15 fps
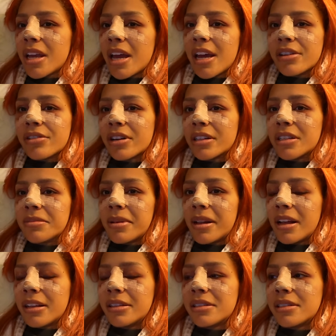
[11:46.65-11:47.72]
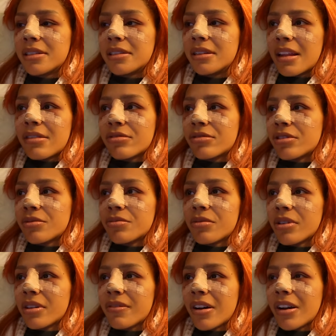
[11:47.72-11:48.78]
hair transplants, and they're all just
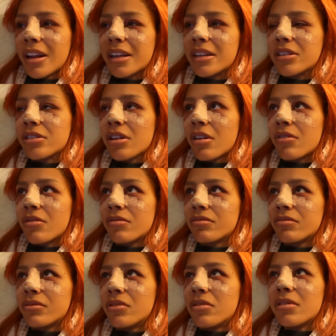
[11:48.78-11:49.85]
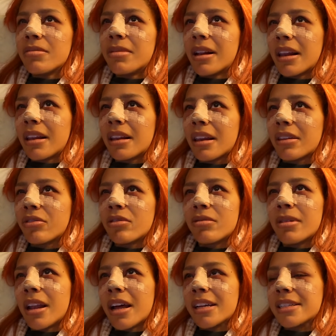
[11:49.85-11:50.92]
walking around like it's so normal
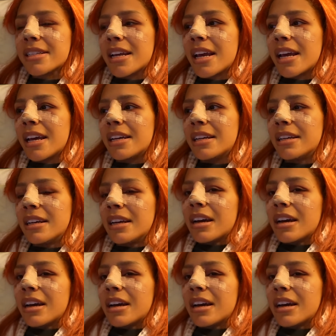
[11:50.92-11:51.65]
normalized here.